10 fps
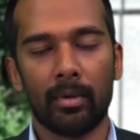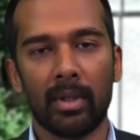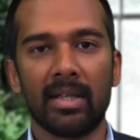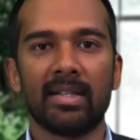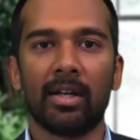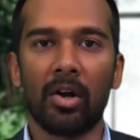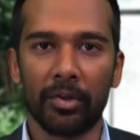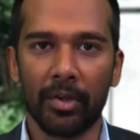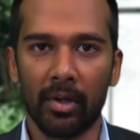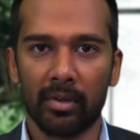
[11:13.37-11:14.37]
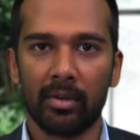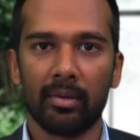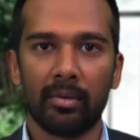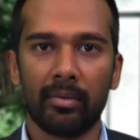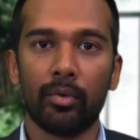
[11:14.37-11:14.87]
let's say, conduct.
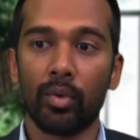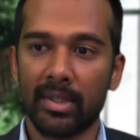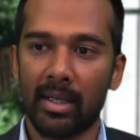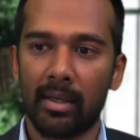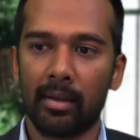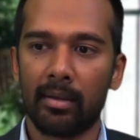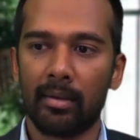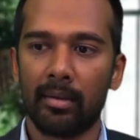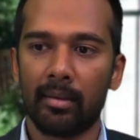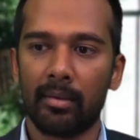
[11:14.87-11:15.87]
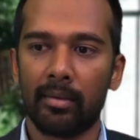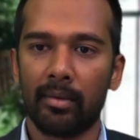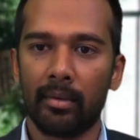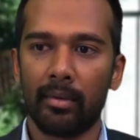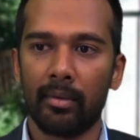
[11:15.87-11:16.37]
Those are
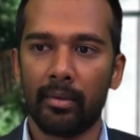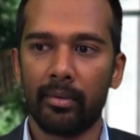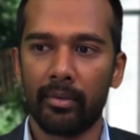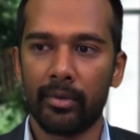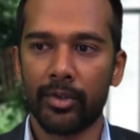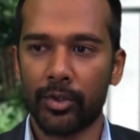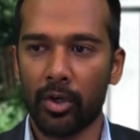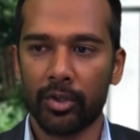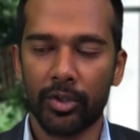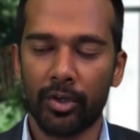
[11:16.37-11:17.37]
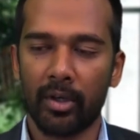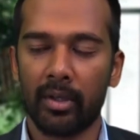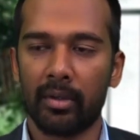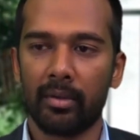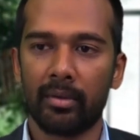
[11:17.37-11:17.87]

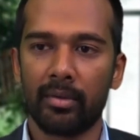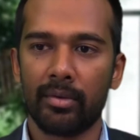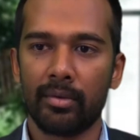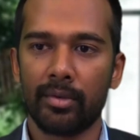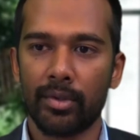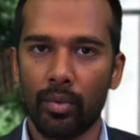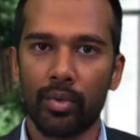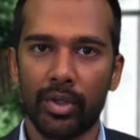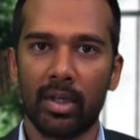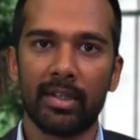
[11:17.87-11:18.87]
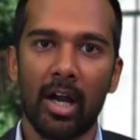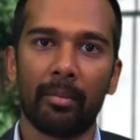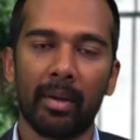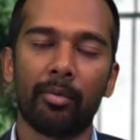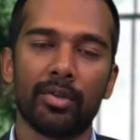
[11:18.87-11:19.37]
structural, social,
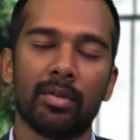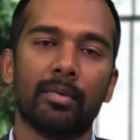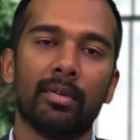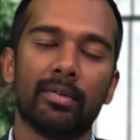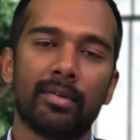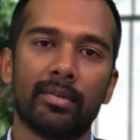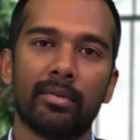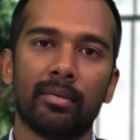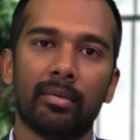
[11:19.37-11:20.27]
dharmic principles.